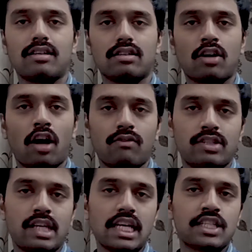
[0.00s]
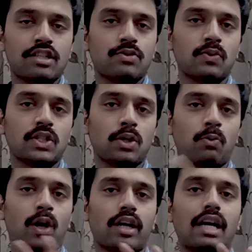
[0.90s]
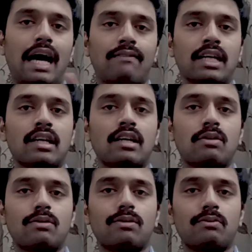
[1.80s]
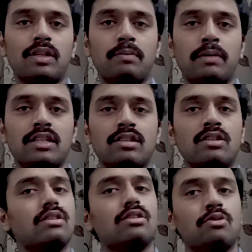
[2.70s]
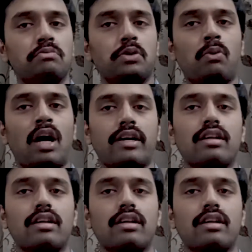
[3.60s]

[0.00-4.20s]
conversations which you're having with the person whom you want.